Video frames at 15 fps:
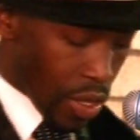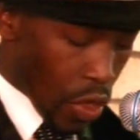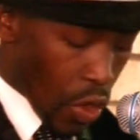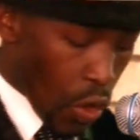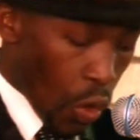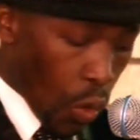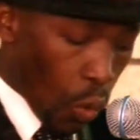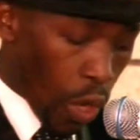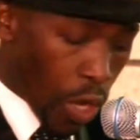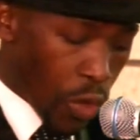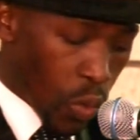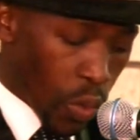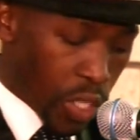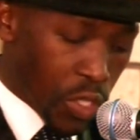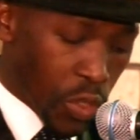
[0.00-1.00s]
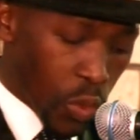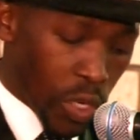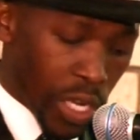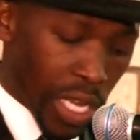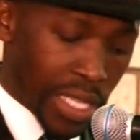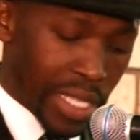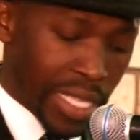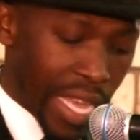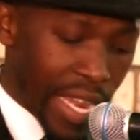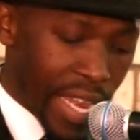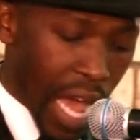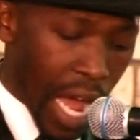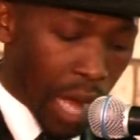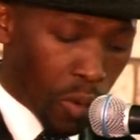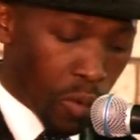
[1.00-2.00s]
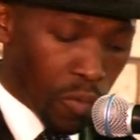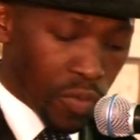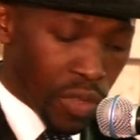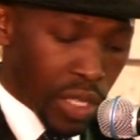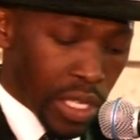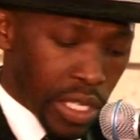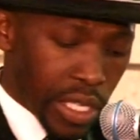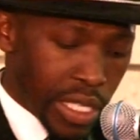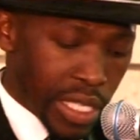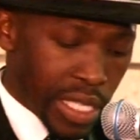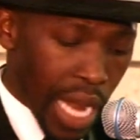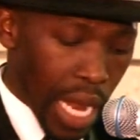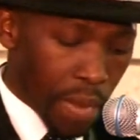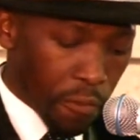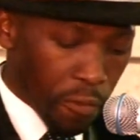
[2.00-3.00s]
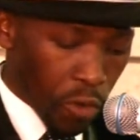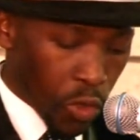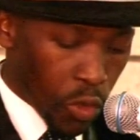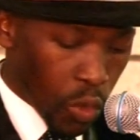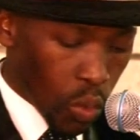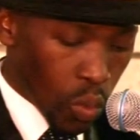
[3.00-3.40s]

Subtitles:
when you were students, and now it's time for you